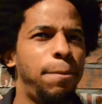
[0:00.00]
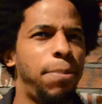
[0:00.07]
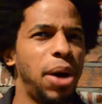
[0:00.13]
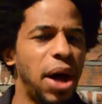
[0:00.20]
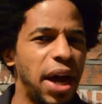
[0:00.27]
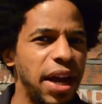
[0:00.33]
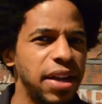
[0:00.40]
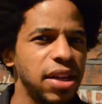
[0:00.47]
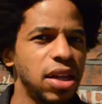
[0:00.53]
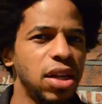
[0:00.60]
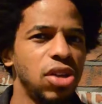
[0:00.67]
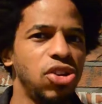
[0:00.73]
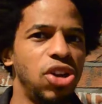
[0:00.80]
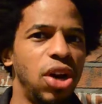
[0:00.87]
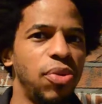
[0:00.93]
but
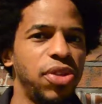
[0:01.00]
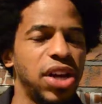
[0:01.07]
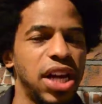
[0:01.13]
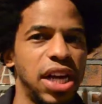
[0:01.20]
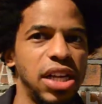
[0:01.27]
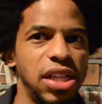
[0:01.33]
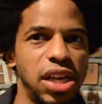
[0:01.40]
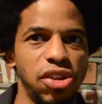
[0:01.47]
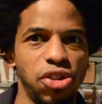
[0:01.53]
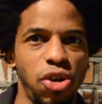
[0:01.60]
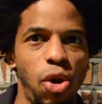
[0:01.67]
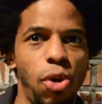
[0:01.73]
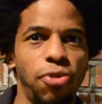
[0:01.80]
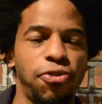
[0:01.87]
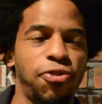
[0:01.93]
you know, the
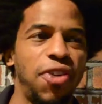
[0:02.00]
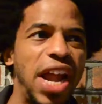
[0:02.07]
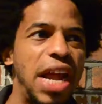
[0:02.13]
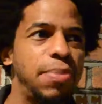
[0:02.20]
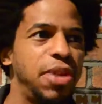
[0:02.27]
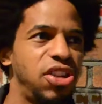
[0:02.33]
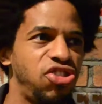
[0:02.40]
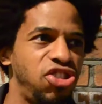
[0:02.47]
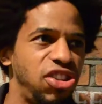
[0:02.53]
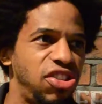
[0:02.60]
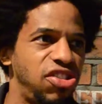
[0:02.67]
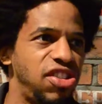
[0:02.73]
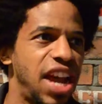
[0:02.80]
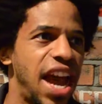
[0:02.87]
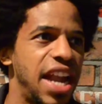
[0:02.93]
whole frame that she
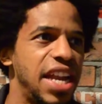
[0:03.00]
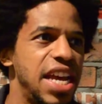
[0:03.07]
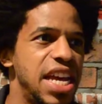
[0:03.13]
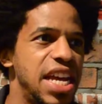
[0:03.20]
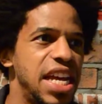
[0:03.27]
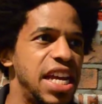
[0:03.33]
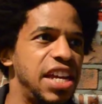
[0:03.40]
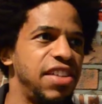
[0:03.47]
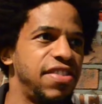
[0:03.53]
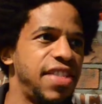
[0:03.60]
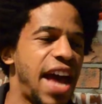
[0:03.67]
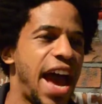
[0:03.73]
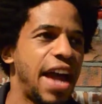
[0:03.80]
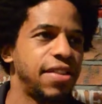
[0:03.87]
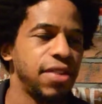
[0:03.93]
set is
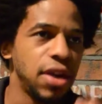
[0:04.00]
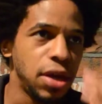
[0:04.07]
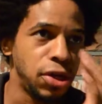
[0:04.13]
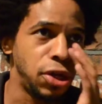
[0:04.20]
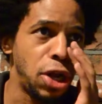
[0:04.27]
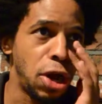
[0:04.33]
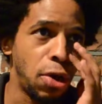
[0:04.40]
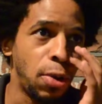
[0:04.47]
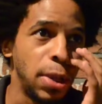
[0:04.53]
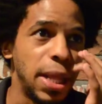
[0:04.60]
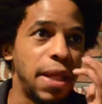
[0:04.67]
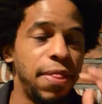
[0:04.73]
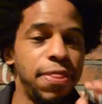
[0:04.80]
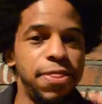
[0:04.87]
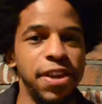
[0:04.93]
that, you know,
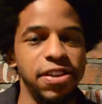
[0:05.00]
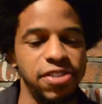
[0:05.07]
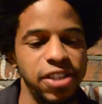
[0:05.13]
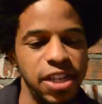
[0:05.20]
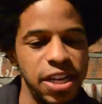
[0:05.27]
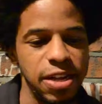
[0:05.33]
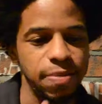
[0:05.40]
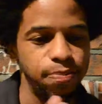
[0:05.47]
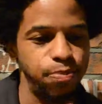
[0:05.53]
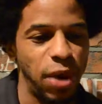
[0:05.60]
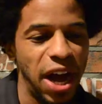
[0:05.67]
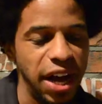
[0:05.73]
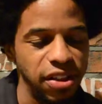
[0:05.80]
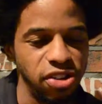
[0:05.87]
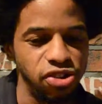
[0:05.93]
this
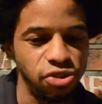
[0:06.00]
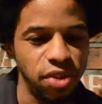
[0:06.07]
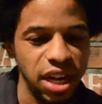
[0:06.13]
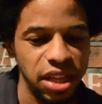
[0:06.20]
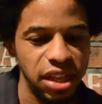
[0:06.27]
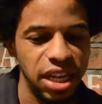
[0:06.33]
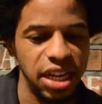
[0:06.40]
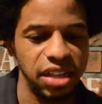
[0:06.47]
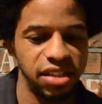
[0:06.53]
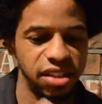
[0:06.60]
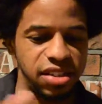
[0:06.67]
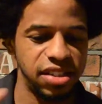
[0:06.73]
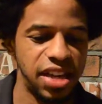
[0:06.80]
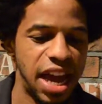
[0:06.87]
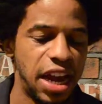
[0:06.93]
buying a drink thing is a
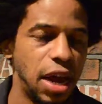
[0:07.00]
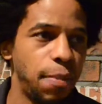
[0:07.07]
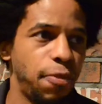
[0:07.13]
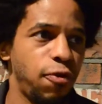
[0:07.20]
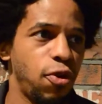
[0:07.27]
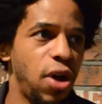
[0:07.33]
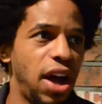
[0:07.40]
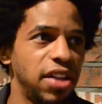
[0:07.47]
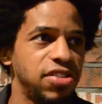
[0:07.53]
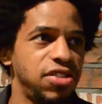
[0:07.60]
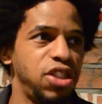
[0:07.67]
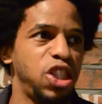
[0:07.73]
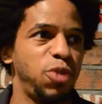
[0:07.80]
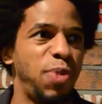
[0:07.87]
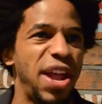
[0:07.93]
setup for us
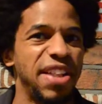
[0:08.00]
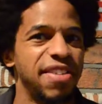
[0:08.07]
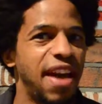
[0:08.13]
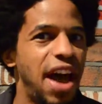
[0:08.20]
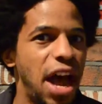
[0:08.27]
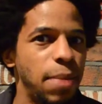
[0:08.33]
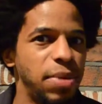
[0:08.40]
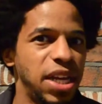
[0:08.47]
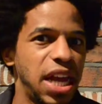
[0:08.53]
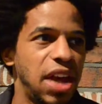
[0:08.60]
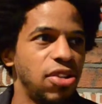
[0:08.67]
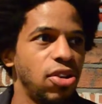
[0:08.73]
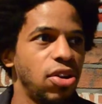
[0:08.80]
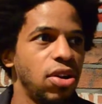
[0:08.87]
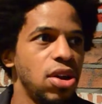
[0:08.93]
to spend time
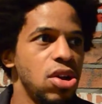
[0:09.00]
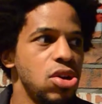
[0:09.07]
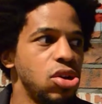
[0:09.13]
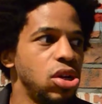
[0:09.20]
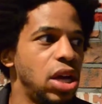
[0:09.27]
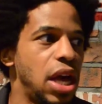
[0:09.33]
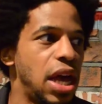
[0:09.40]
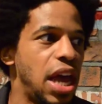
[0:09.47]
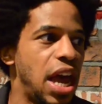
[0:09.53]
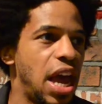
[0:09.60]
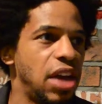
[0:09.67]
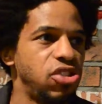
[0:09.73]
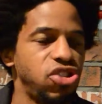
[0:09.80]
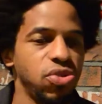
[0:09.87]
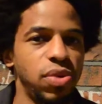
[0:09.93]
together.
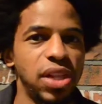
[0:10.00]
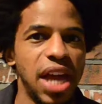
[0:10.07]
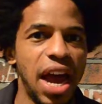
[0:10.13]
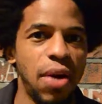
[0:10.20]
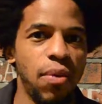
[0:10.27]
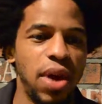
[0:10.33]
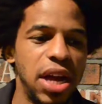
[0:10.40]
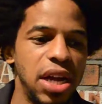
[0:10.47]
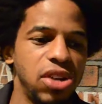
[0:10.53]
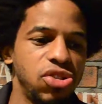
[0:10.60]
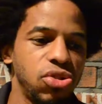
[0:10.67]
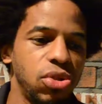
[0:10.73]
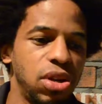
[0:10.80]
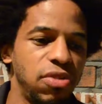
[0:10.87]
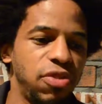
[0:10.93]
And so in that way, it's
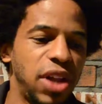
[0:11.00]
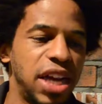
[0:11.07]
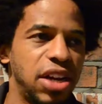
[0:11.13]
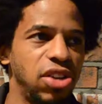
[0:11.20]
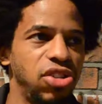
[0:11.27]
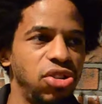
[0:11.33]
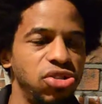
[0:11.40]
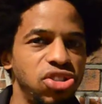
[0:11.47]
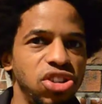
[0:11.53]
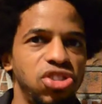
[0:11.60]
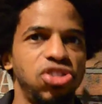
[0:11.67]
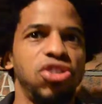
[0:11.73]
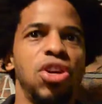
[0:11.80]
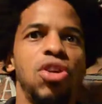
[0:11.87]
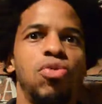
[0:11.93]
sort of like there's
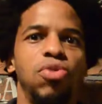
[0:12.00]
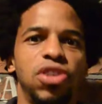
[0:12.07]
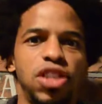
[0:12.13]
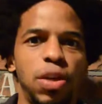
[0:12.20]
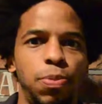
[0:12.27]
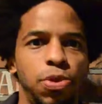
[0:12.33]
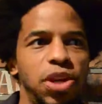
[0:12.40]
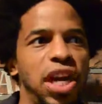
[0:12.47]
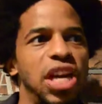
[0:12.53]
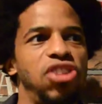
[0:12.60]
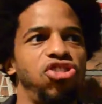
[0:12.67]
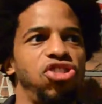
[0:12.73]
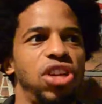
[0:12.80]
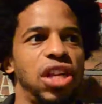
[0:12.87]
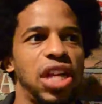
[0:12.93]
this
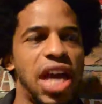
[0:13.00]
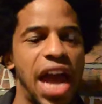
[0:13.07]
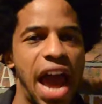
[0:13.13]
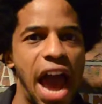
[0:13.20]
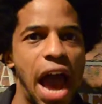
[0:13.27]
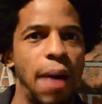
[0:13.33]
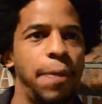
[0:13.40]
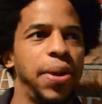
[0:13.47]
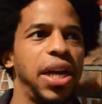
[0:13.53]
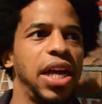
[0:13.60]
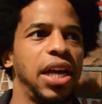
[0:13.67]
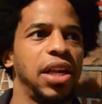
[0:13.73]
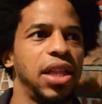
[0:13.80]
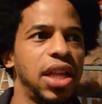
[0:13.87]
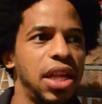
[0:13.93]
reciprocation
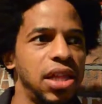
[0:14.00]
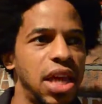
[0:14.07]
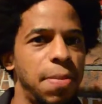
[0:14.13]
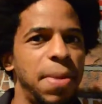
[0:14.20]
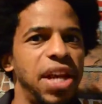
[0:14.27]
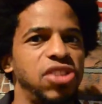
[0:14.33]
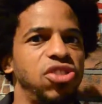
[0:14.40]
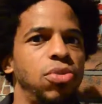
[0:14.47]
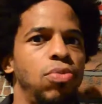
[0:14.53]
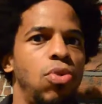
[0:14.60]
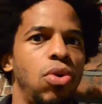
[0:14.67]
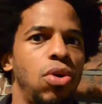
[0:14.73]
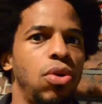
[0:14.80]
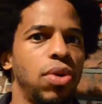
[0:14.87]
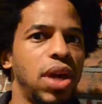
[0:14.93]
happening that makes it
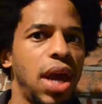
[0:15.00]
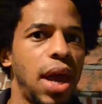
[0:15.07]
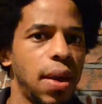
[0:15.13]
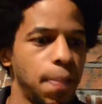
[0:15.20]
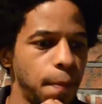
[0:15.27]
more okay.